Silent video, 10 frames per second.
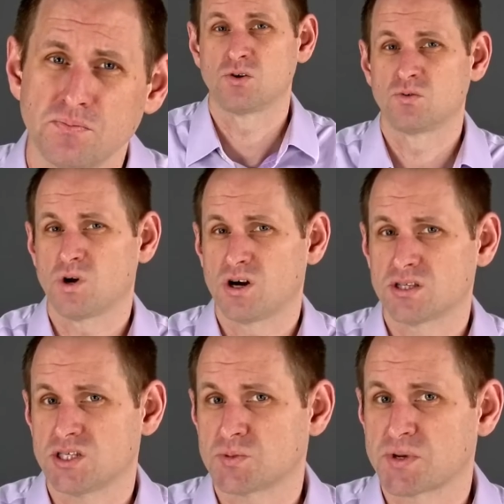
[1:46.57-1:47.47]
What are
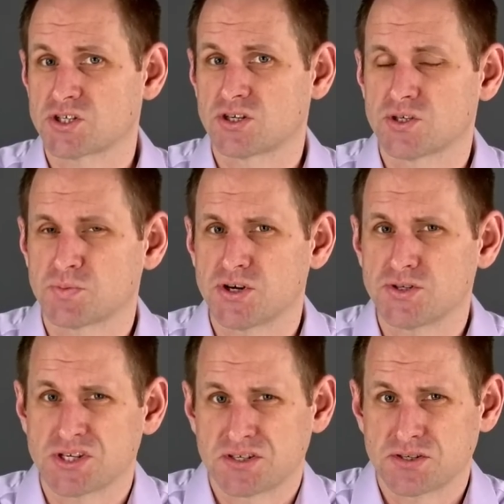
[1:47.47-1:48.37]
these specialized
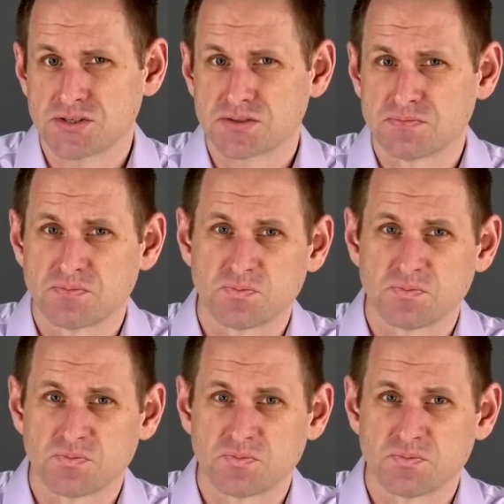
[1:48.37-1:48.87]
processors?